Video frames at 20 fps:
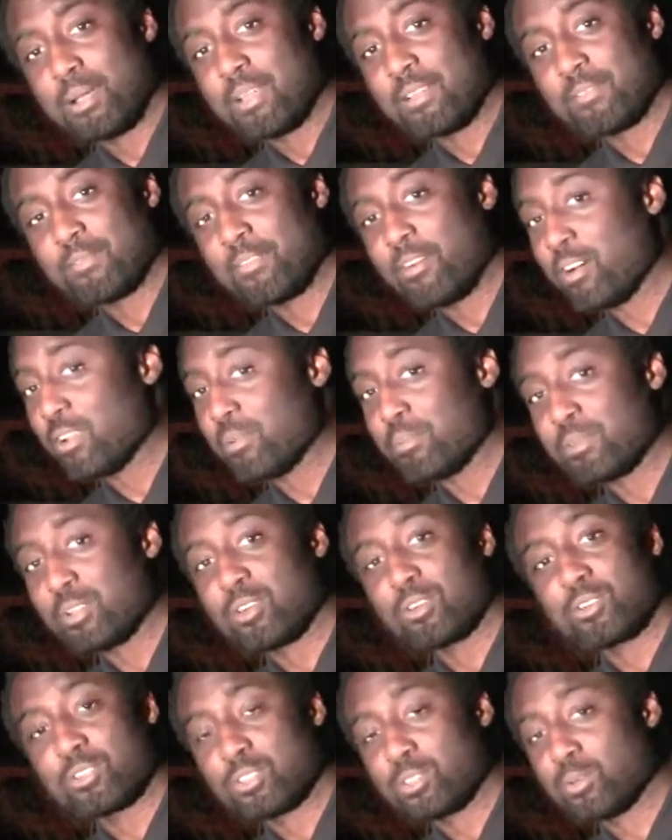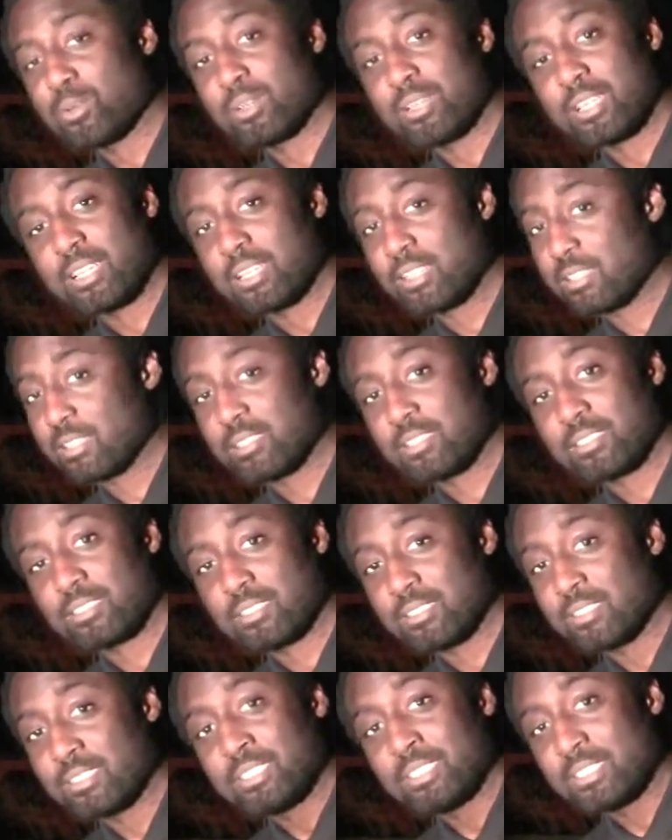Follow me on Twitter at
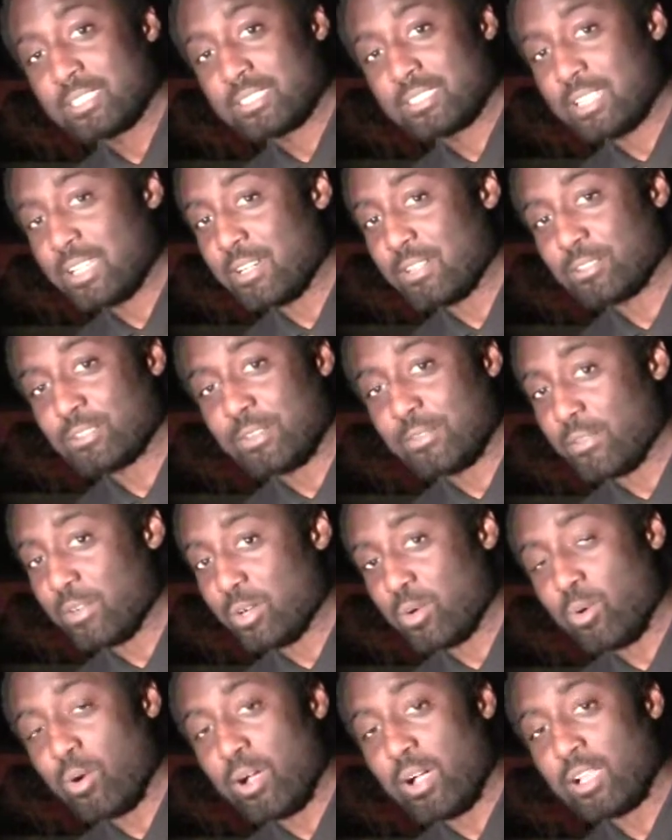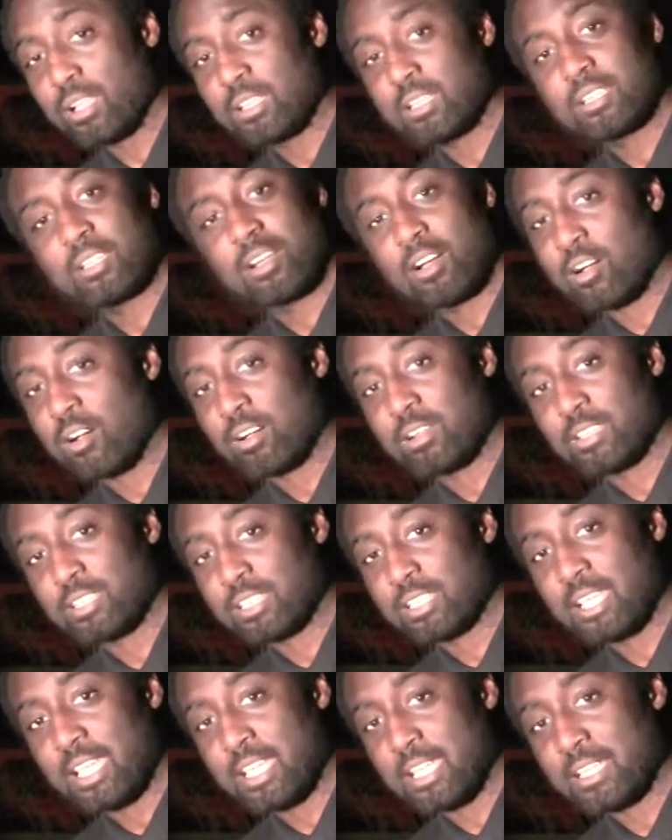Sounds of Equality or
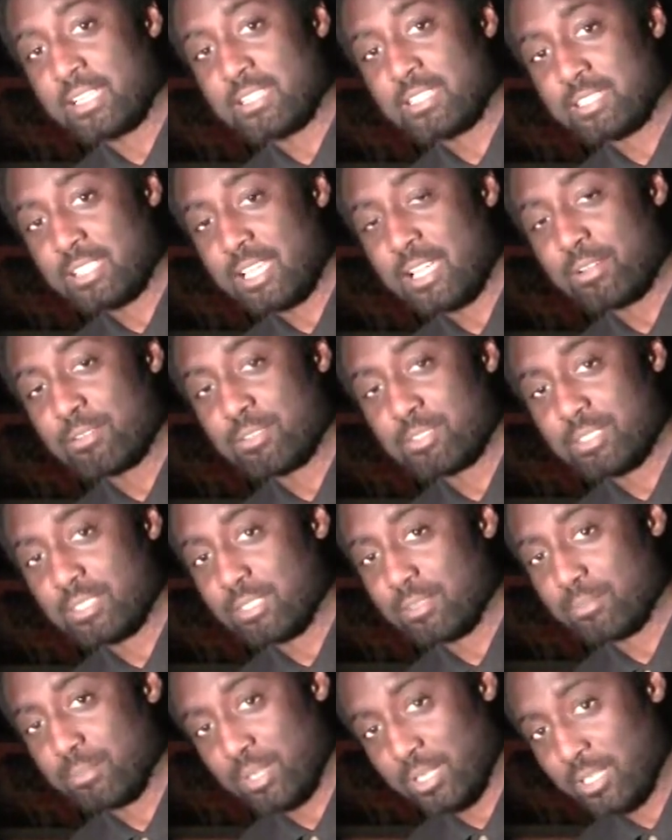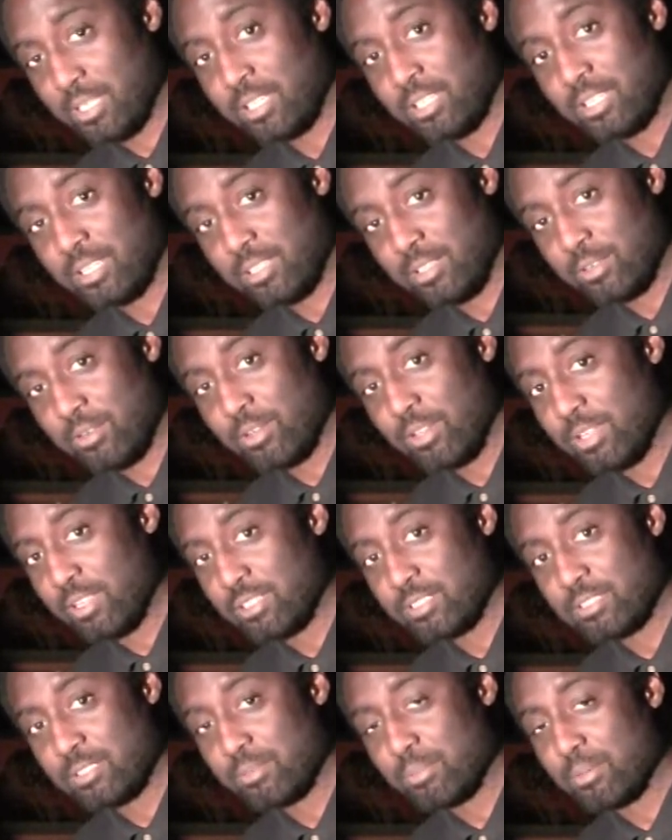DAE Sound Team. Again, you can hit
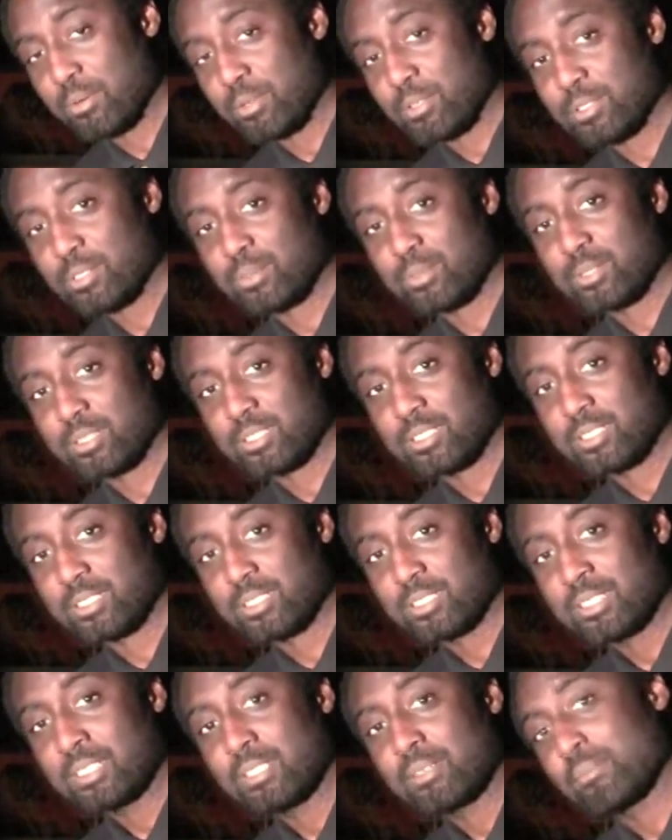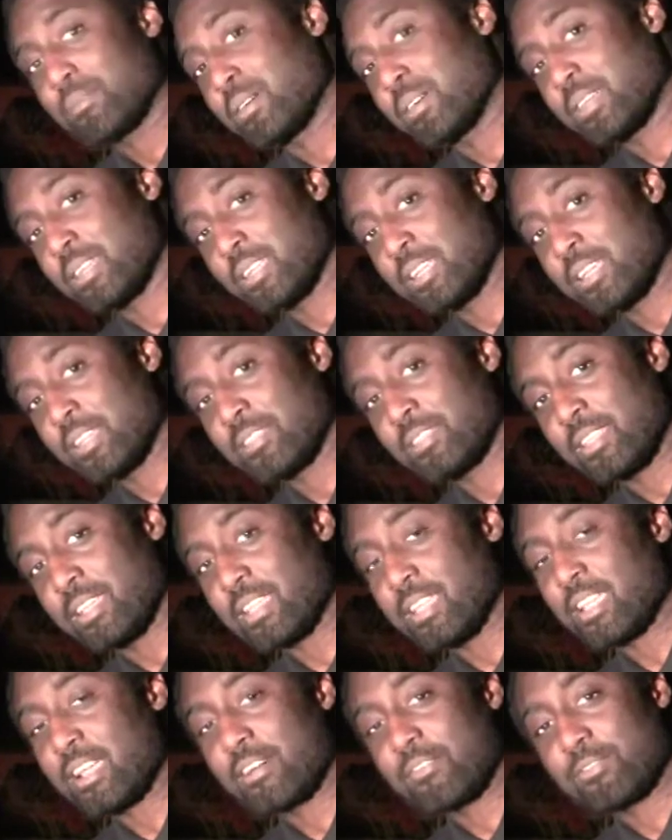us up on Twitter. Again,
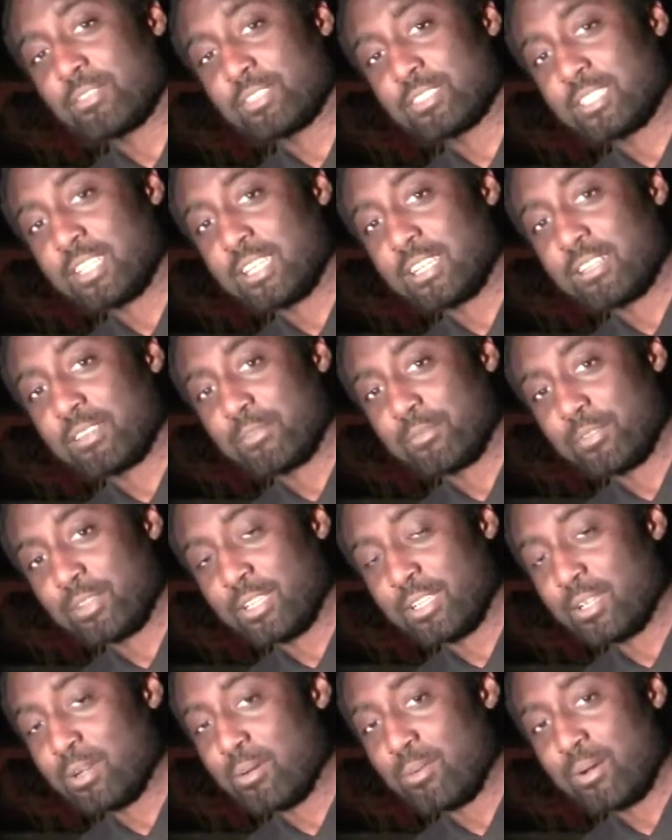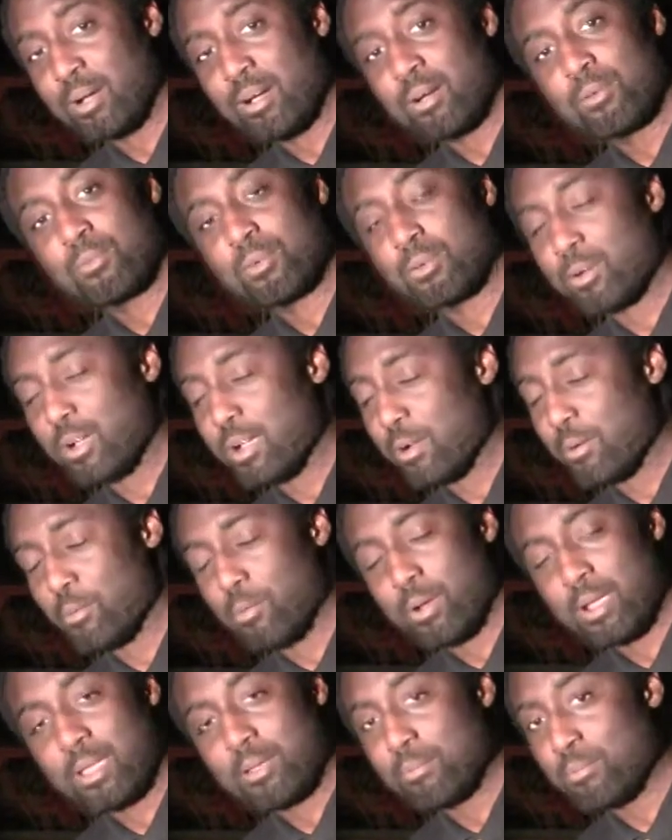thank y'all for checking the video out. We're gonna have
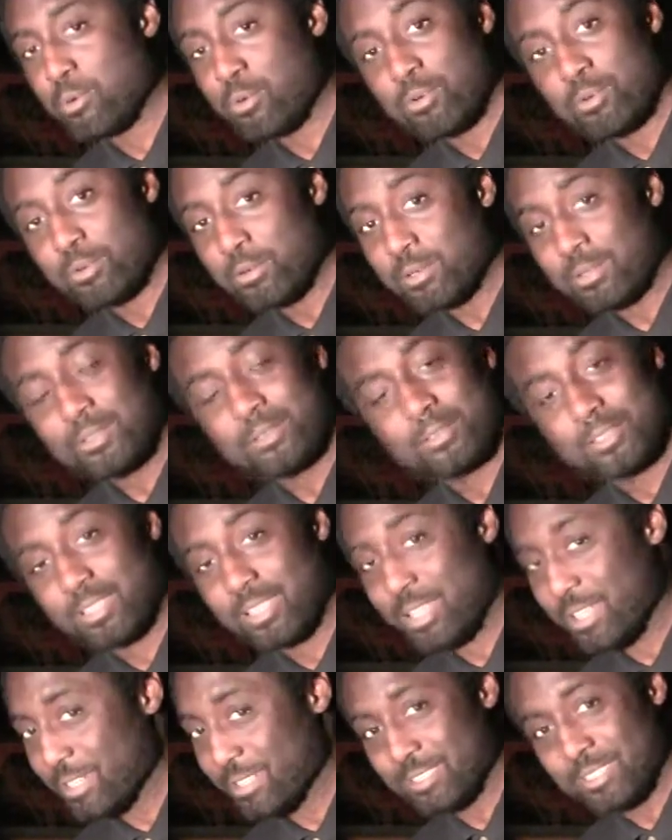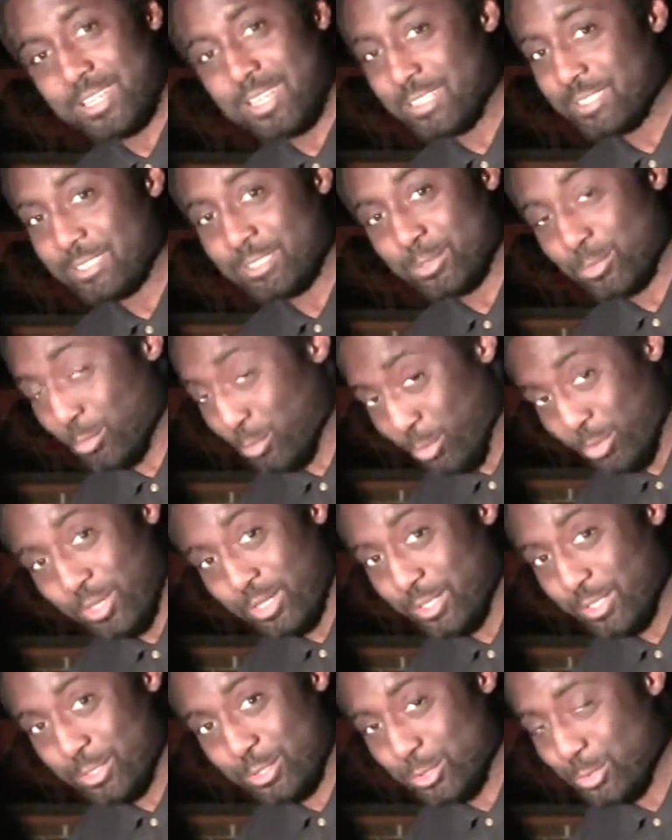way more, not just
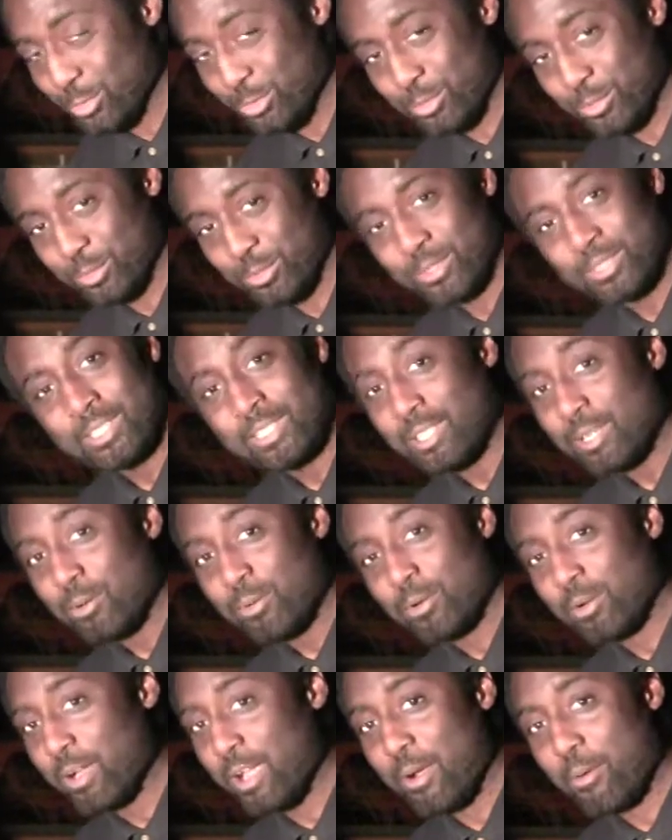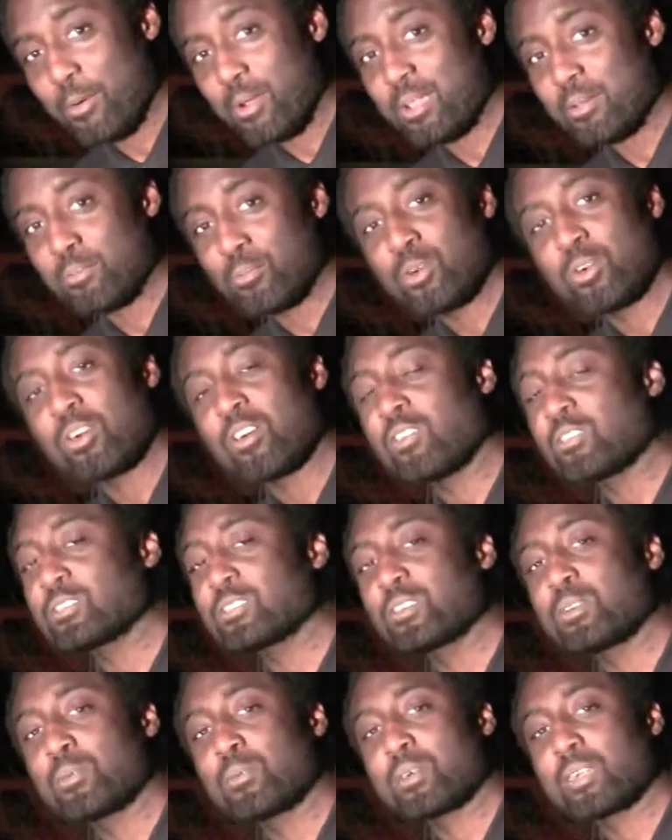one or two. We're gonna have way more.
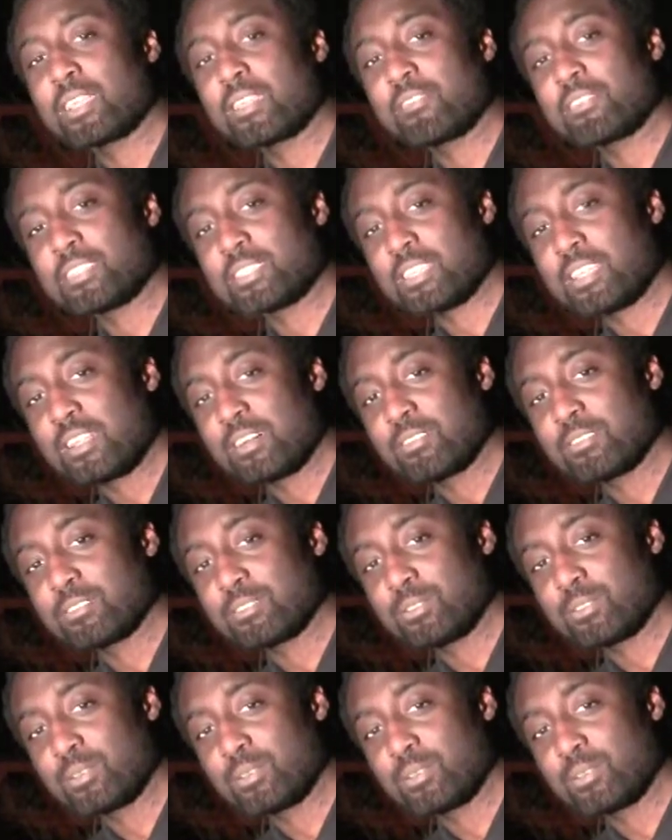Also, we'll give a shout out